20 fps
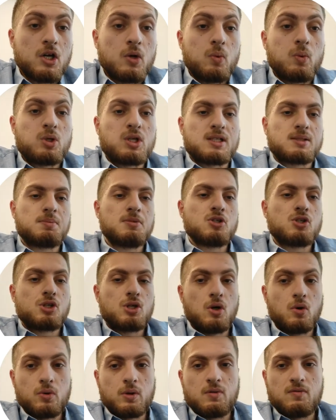which has been
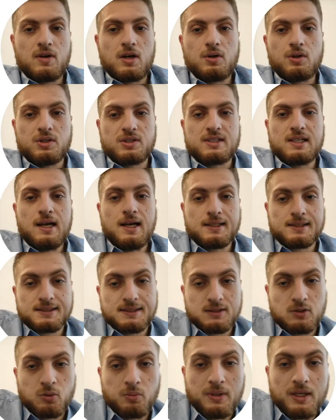shown in various
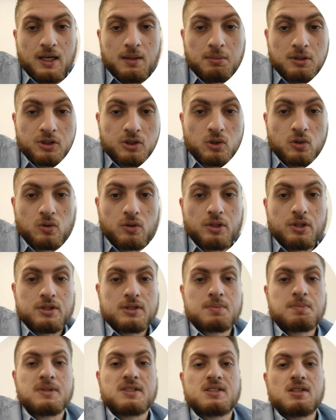tasks to be able to learn
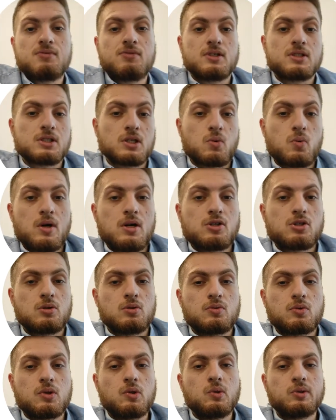specific sequential
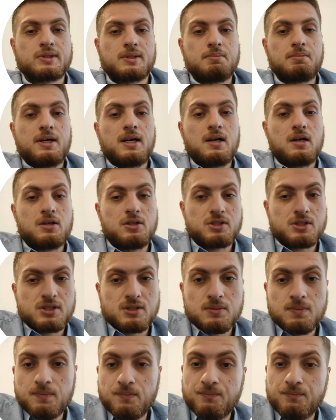rules and patterns.